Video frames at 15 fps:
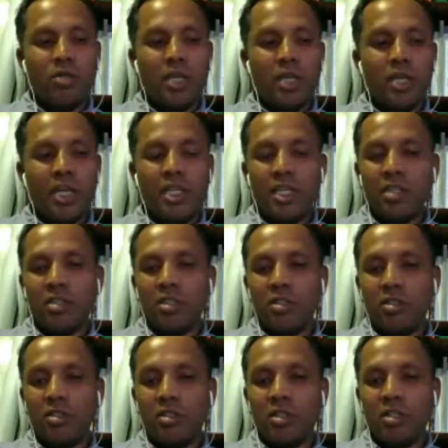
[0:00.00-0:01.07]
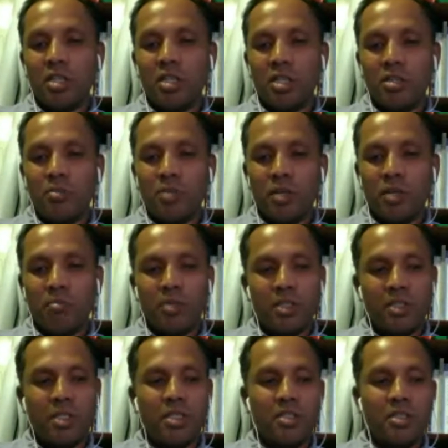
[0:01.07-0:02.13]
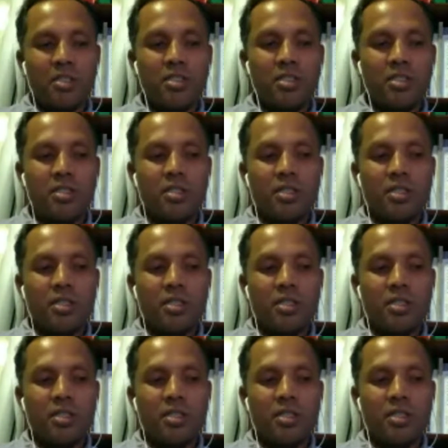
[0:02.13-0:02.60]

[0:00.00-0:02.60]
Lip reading: how the ideas turned into big businesses.